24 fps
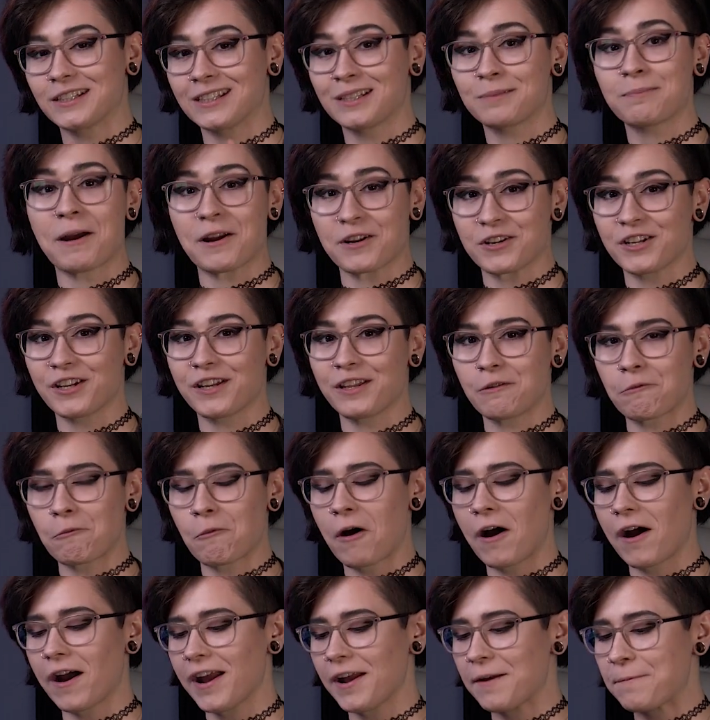especially the
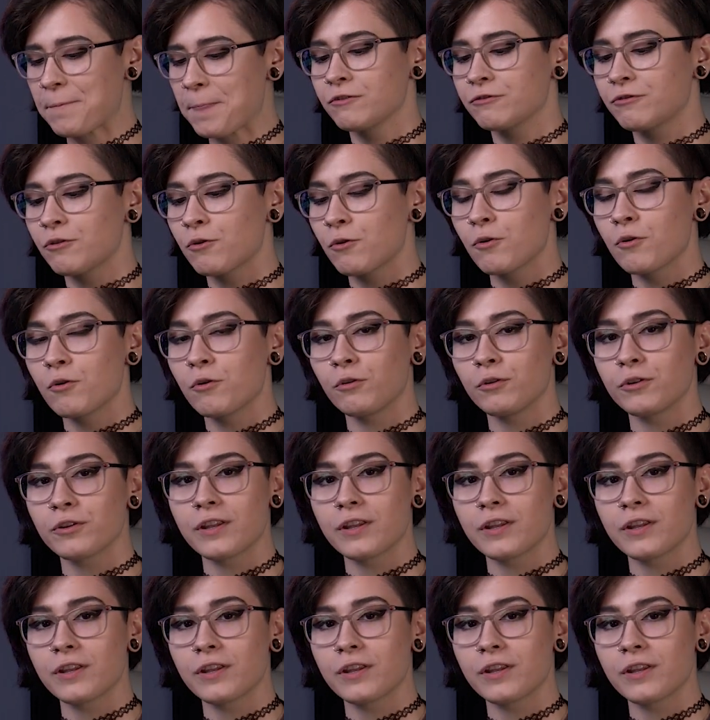white. For